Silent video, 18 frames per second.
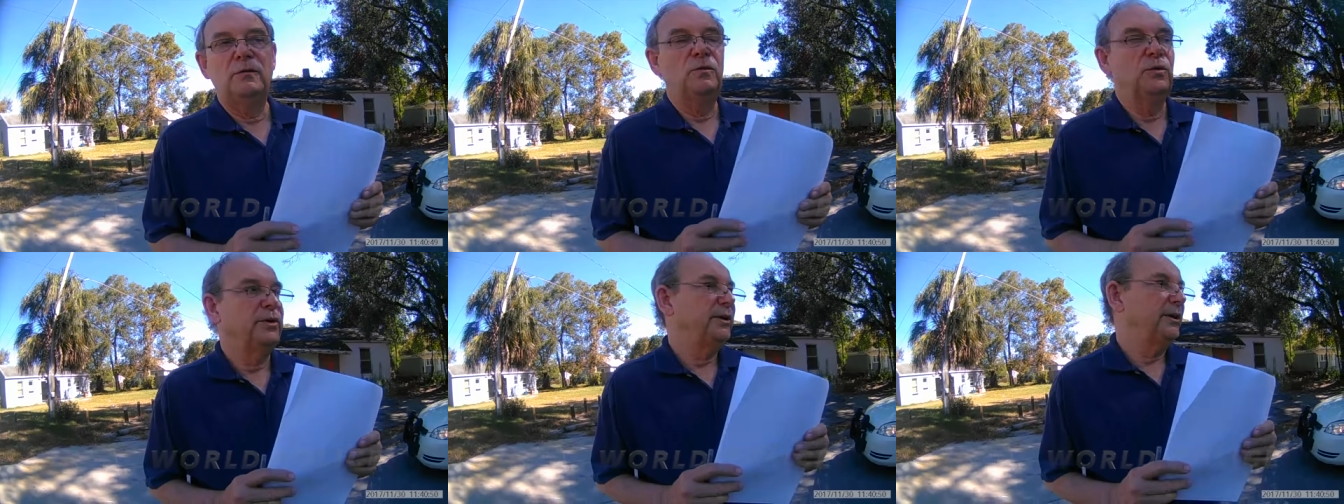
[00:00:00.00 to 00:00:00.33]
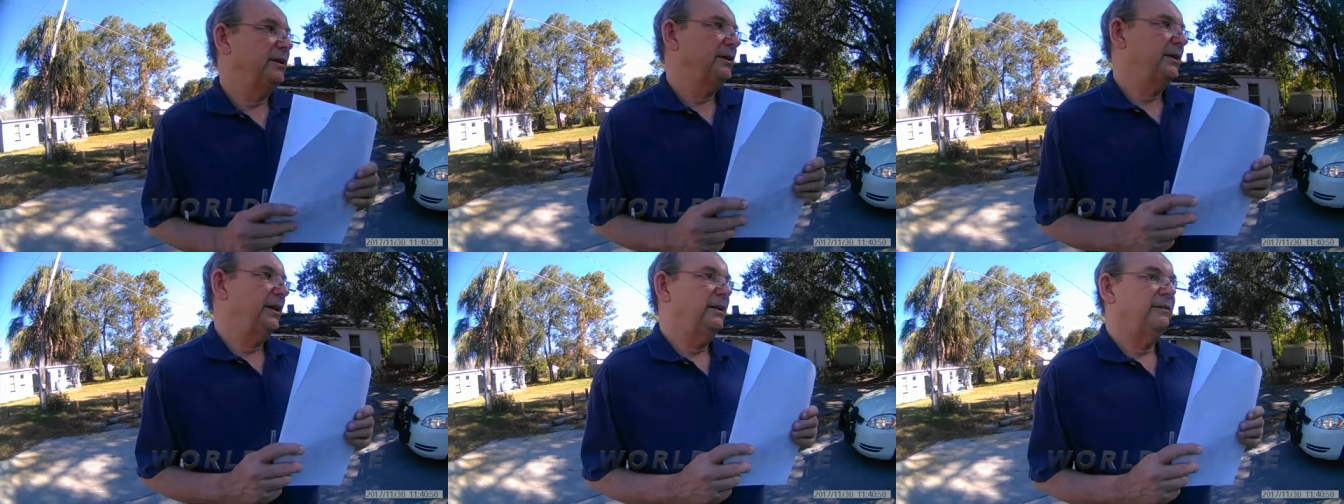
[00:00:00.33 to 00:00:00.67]

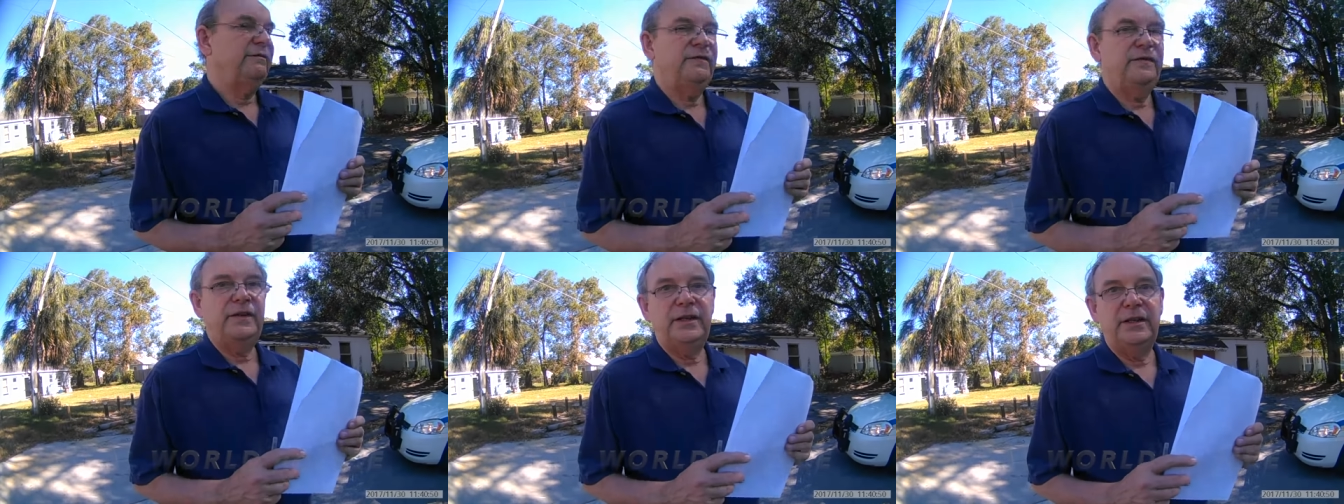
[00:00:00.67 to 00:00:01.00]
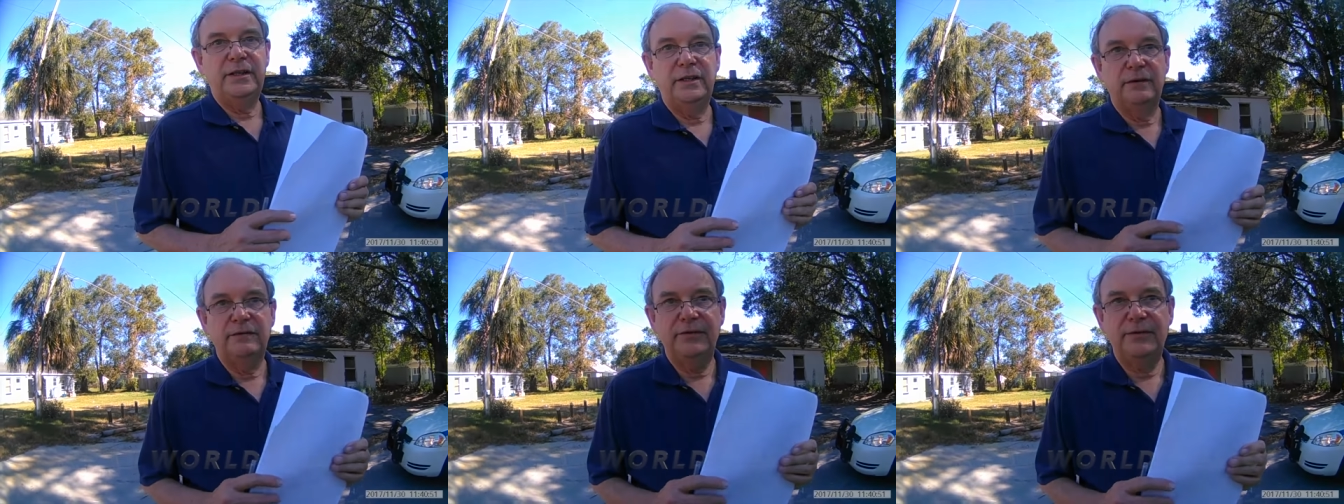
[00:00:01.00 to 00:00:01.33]
within 10 feet
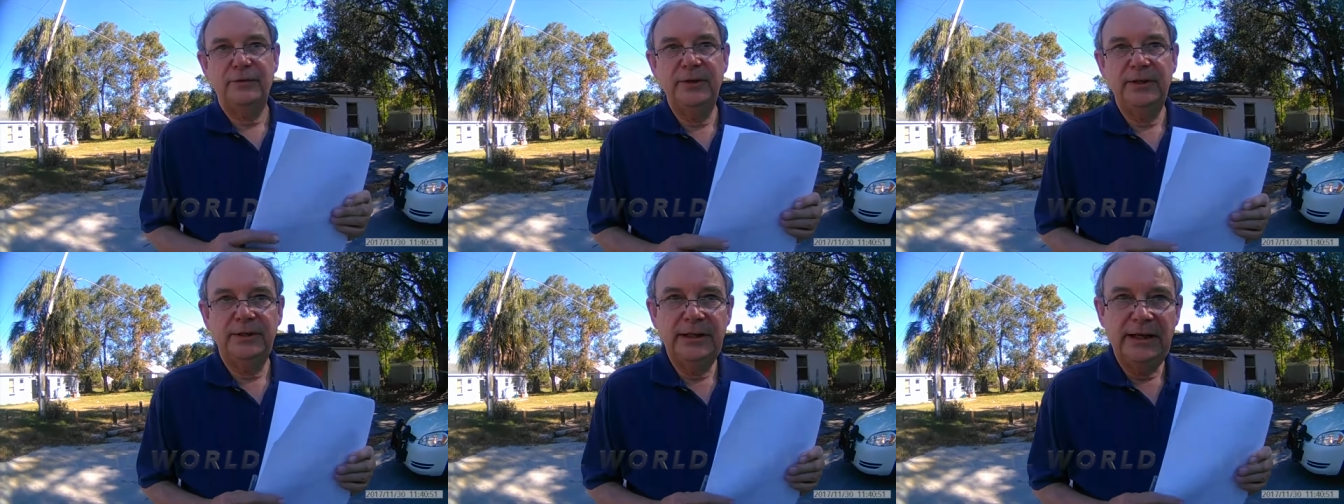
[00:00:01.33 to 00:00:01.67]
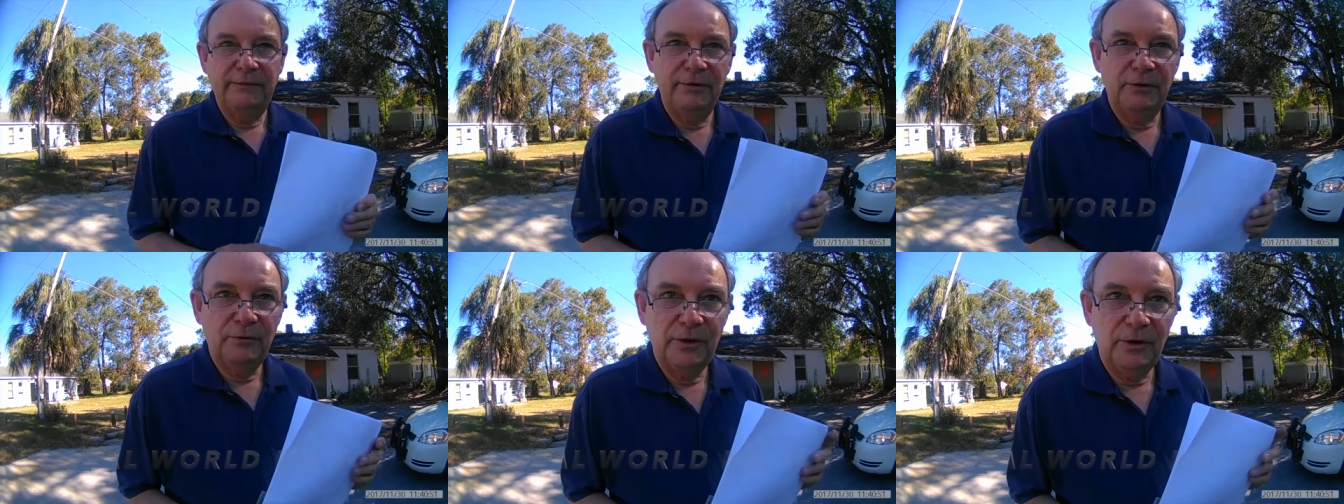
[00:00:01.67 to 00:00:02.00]
of
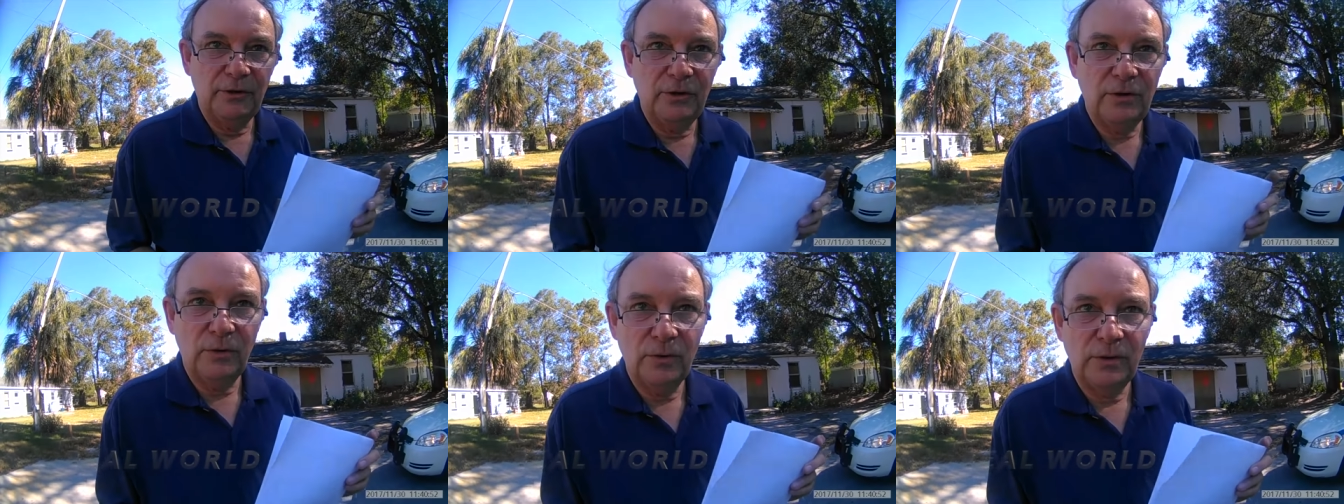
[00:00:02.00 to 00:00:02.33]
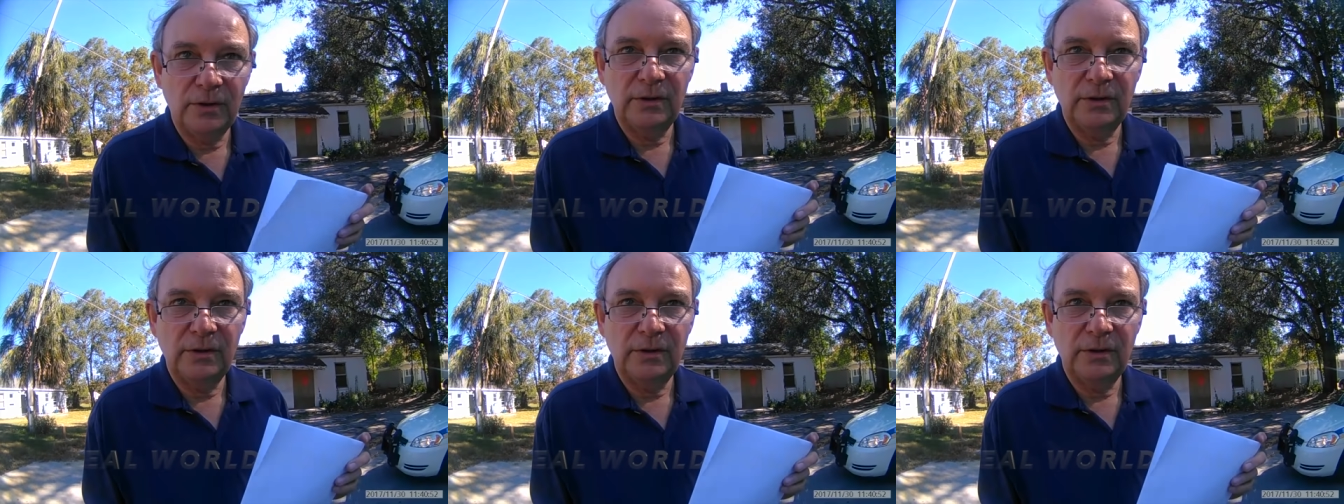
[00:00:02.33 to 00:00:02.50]
311 Ritter Court.